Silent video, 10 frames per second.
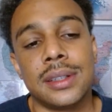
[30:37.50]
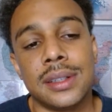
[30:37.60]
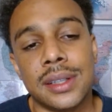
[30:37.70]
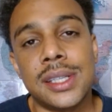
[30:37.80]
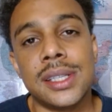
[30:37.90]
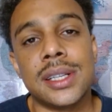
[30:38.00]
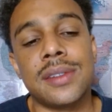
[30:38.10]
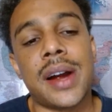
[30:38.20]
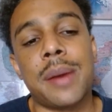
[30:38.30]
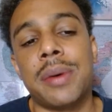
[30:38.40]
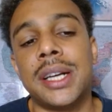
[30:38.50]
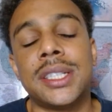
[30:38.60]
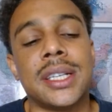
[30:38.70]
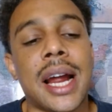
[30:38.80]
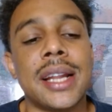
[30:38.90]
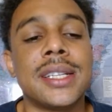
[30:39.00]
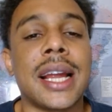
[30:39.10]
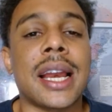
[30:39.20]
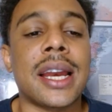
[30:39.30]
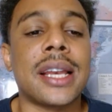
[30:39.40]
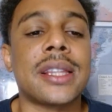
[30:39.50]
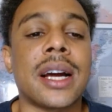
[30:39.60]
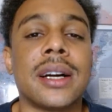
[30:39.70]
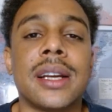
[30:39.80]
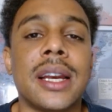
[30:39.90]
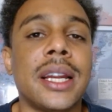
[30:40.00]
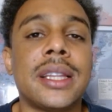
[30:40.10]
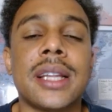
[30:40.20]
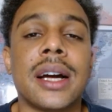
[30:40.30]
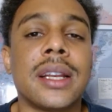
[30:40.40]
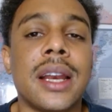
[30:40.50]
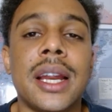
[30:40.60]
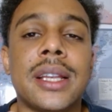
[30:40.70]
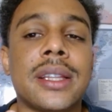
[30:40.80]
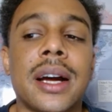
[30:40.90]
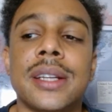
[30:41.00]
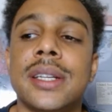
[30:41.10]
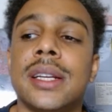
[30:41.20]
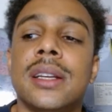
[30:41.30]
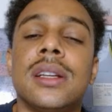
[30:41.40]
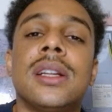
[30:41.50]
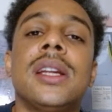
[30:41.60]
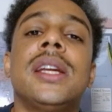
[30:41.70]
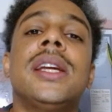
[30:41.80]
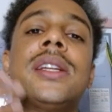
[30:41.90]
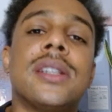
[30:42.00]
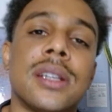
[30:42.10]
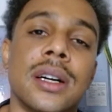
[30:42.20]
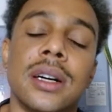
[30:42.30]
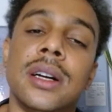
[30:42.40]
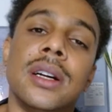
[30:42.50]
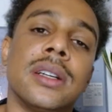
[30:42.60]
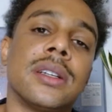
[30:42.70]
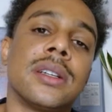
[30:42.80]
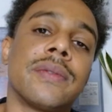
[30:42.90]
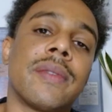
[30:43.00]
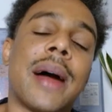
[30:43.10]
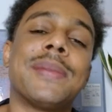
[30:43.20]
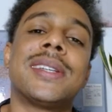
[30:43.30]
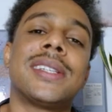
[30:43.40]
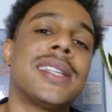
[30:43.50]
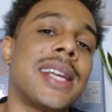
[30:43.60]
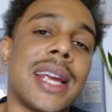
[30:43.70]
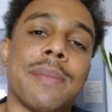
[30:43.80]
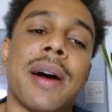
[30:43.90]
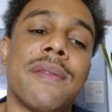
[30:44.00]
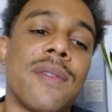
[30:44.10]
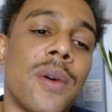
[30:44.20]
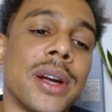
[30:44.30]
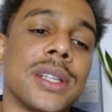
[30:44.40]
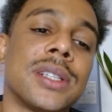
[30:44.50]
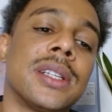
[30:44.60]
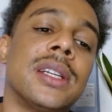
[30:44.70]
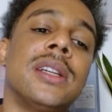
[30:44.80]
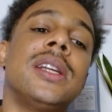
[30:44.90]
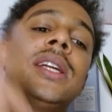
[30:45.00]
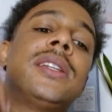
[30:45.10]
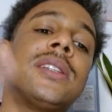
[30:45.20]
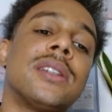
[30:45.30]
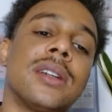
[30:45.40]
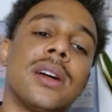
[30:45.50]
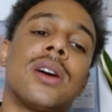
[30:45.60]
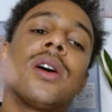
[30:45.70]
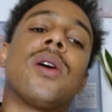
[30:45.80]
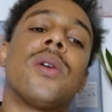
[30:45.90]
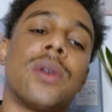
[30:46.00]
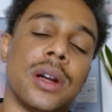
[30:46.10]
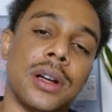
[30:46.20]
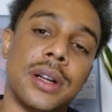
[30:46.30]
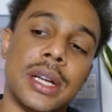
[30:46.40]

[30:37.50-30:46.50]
Listen to the vibration. I didn't say nita, nita, nita. I said need to. I'm singing my voice. Need to go to.